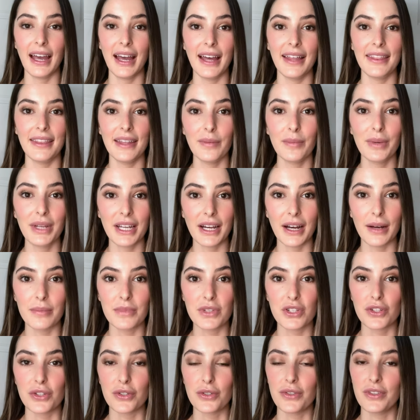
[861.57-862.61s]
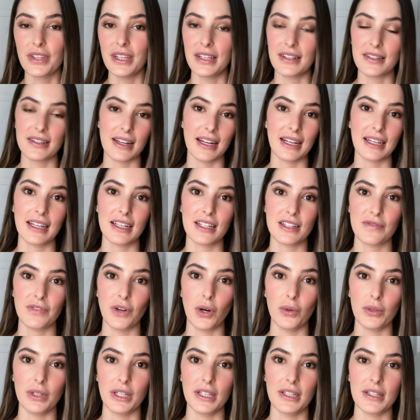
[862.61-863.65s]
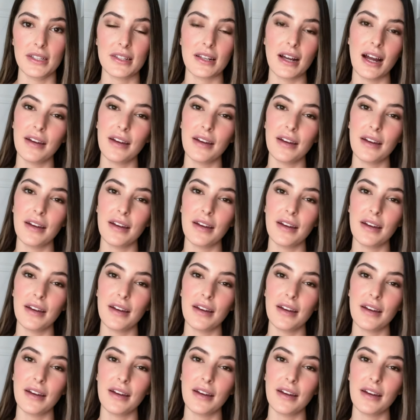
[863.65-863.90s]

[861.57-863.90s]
And then we come to things like exfoliants.